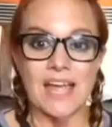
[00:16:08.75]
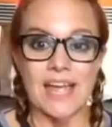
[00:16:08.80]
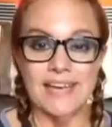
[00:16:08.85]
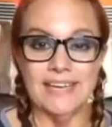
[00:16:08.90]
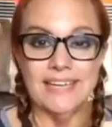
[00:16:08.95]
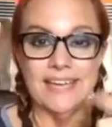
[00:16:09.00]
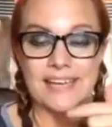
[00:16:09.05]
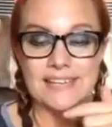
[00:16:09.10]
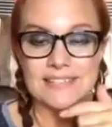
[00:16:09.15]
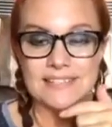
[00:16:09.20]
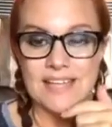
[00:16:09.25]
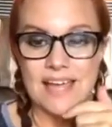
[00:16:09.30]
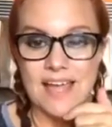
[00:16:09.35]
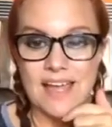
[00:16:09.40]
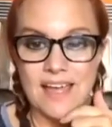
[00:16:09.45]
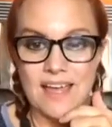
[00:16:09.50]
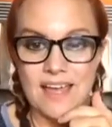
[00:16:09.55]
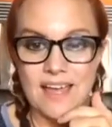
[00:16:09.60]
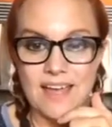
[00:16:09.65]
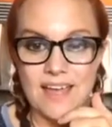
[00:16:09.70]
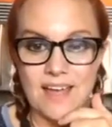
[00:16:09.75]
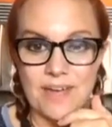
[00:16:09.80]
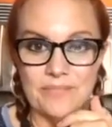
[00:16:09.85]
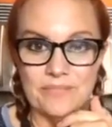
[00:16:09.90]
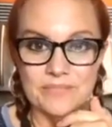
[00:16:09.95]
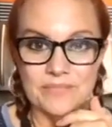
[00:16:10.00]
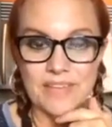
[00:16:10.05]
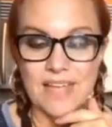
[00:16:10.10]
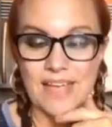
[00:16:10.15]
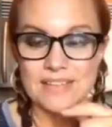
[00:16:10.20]
And yes,
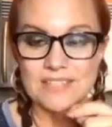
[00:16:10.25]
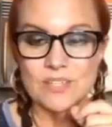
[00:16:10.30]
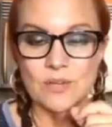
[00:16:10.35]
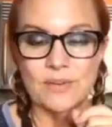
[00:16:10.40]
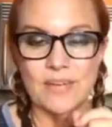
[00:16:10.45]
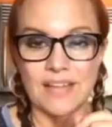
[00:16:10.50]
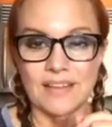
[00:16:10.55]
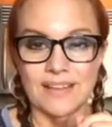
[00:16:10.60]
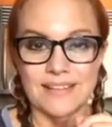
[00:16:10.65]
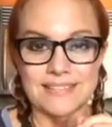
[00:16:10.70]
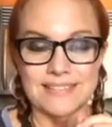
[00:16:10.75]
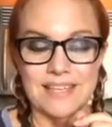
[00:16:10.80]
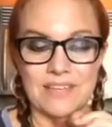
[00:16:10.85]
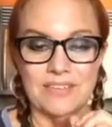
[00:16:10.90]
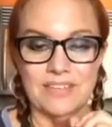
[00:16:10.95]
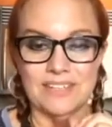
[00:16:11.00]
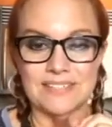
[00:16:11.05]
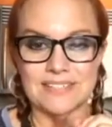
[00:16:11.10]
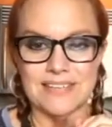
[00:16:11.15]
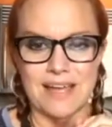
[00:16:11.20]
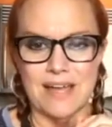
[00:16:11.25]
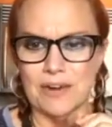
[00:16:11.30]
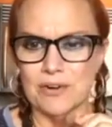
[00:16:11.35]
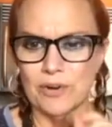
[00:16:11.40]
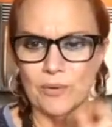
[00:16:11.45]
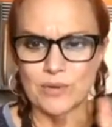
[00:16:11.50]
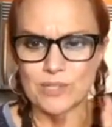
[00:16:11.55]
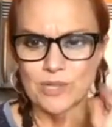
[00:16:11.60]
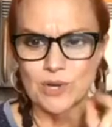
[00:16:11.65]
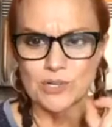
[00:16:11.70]
um, yeah, so daylight savings time. I
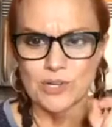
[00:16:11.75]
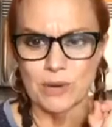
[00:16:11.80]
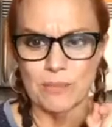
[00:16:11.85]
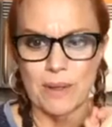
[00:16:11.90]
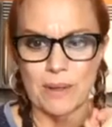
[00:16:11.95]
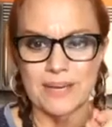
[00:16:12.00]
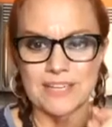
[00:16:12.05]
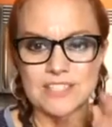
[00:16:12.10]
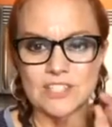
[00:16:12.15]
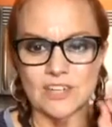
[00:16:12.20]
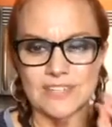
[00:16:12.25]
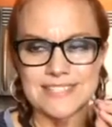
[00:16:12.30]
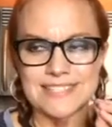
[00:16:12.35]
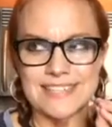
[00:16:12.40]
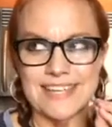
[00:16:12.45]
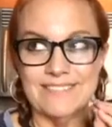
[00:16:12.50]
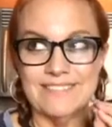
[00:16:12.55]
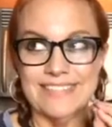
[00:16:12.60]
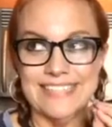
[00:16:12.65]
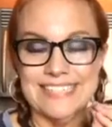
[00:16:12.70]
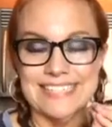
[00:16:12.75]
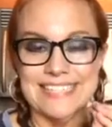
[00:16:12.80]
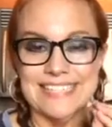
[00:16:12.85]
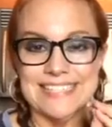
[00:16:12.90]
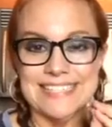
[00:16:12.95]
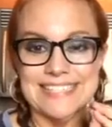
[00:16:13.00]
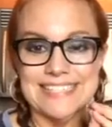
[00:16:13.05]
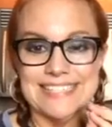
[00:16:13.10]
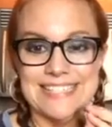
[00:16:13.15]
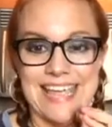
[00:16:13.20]
don't know what y'all are talking about. And it's not savings,
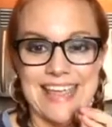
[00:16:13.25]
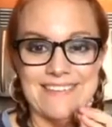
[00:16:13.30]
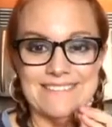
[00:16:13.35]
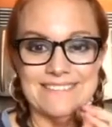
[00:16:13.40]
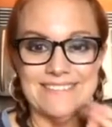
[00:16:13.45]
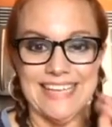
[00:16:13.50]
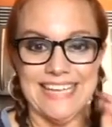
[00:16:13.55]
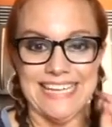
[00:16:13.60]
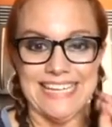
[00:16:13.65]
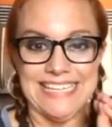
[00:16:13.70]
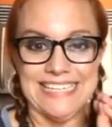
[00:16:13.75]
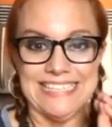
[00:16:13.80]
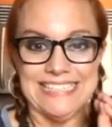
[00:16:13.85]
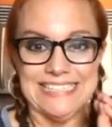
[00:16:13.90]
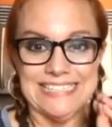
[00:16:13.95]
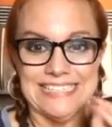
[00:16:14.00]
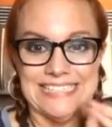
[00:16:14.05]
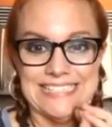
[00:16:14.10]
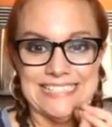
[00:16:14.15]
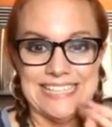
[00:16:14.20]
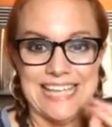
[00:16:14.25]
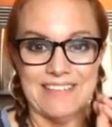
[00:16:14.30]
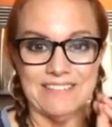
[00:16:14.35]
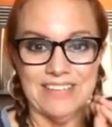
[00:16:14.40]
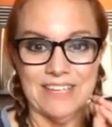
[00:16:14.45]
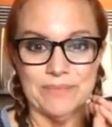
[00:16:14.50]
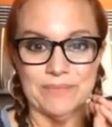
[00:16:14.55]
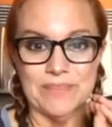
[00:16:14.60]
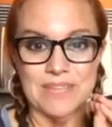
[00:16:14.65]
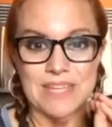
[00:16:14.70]
it's saving.
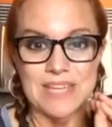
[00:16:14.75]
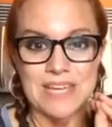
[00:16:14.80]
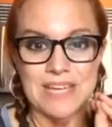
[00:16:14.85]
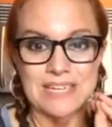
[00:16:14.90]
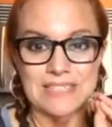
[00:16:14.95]
Saving.